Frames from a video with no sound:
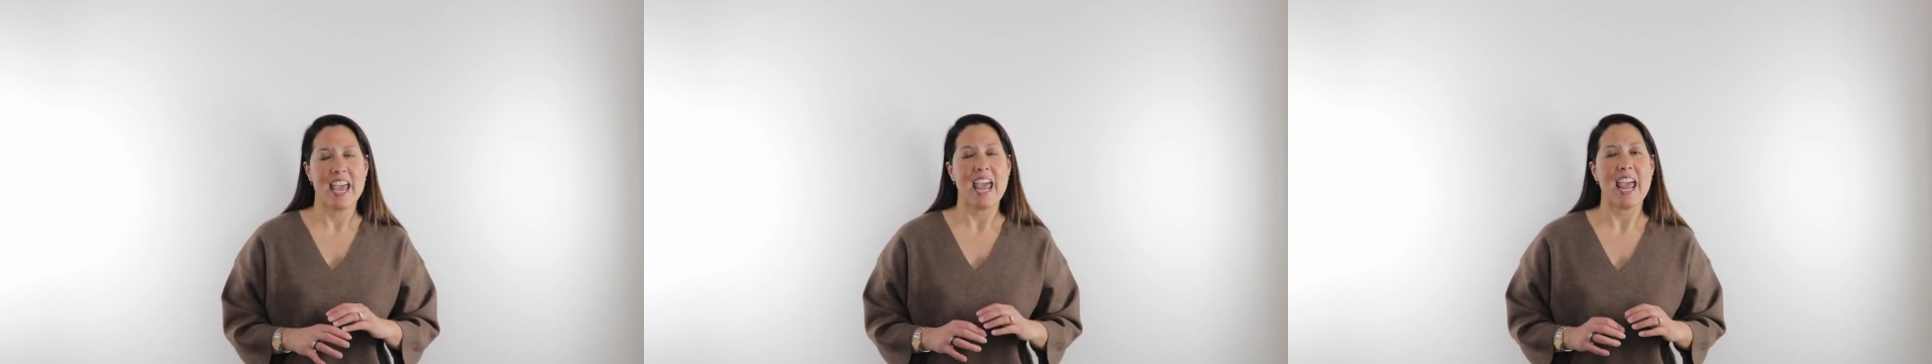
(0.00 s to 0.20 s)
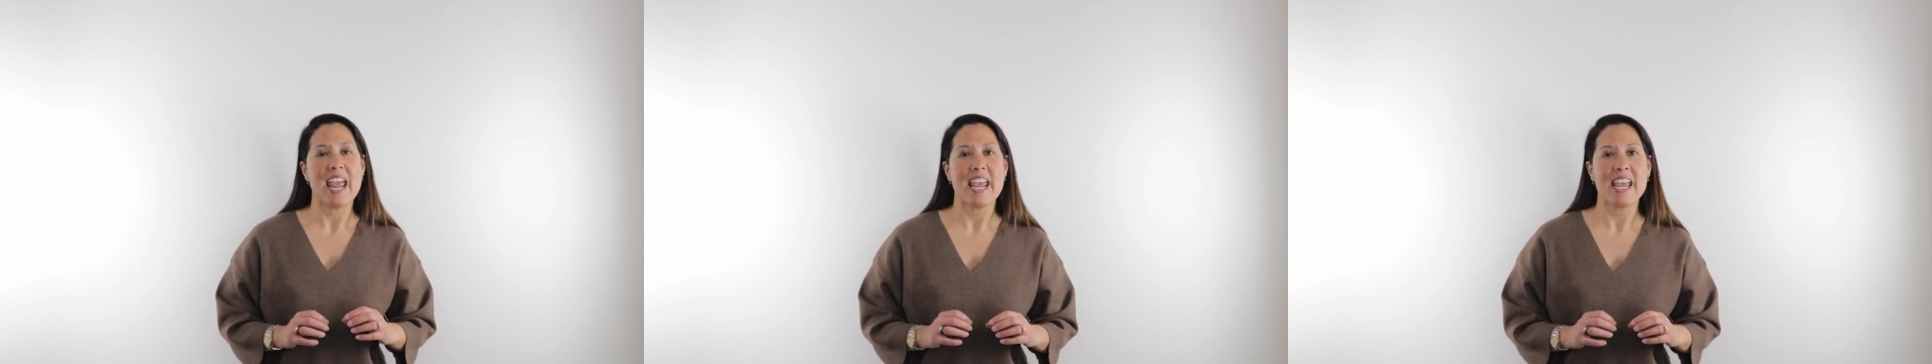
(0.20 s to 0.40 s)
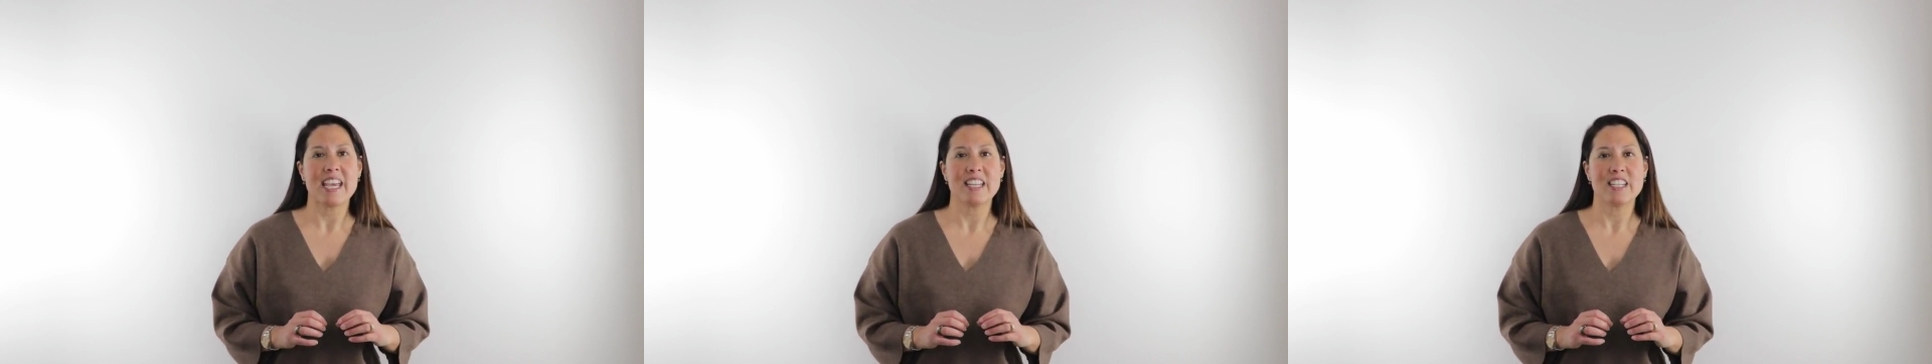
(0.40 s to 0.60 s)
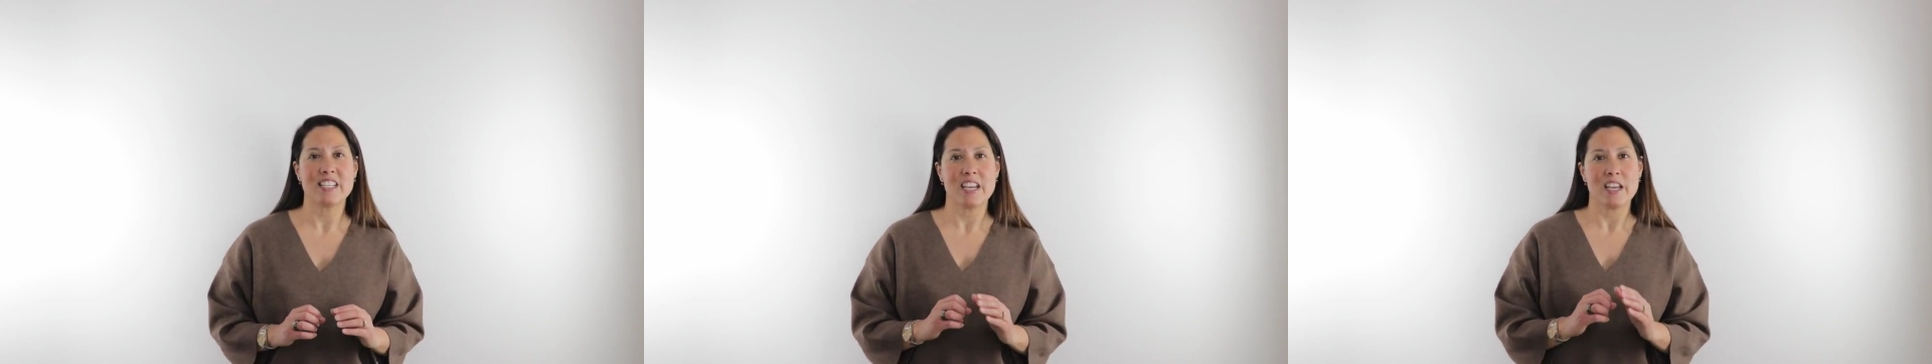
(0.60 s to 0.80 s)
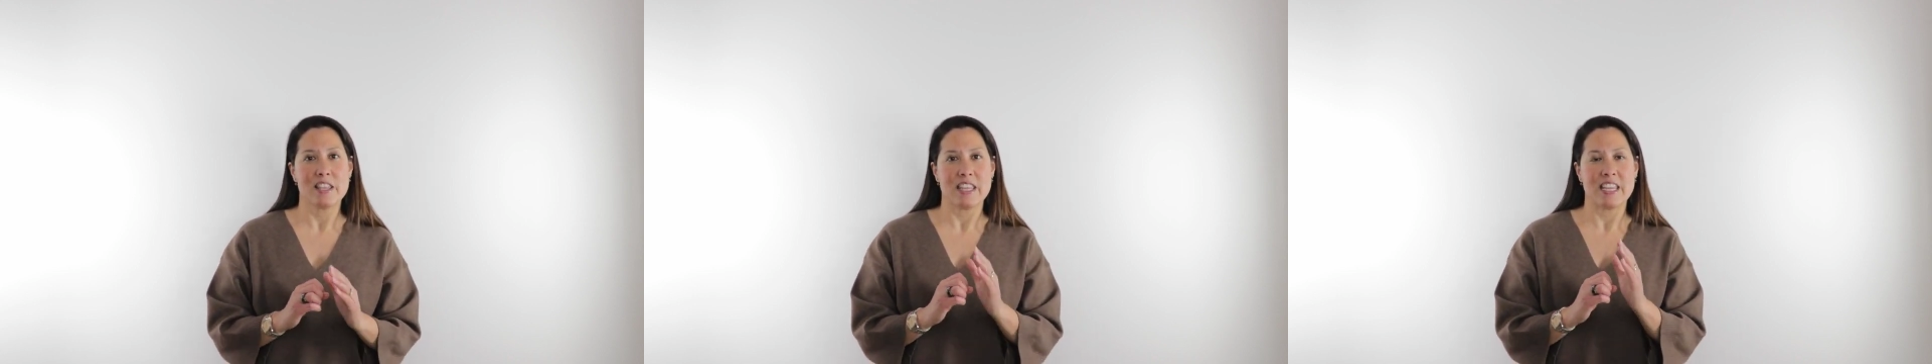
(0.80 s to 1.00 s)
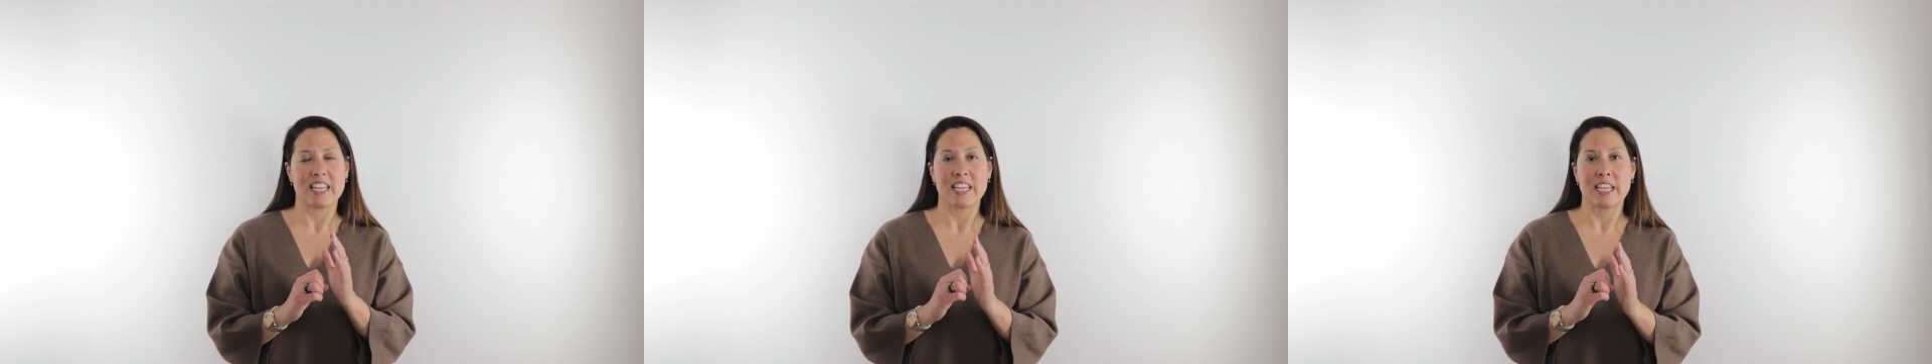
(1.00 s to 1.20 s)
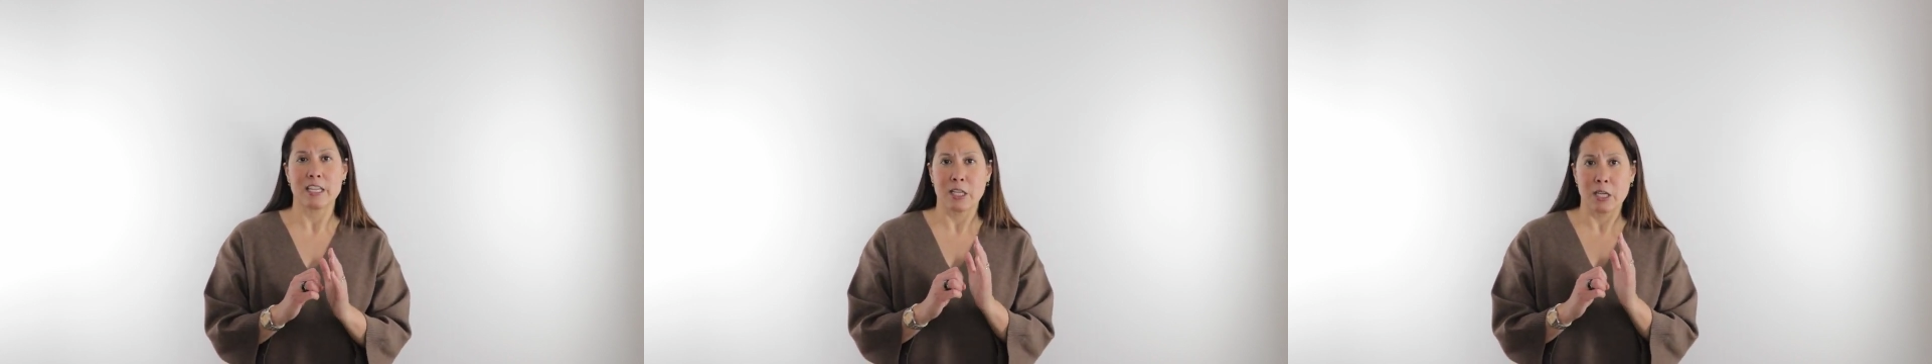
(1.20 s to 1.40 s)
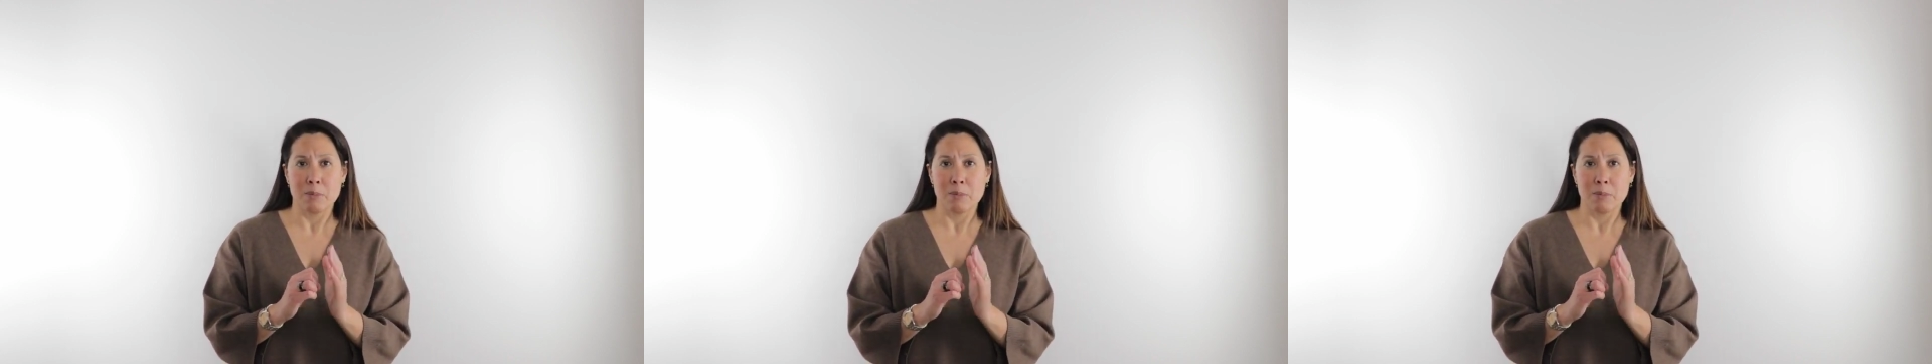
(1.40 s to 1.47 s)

and it can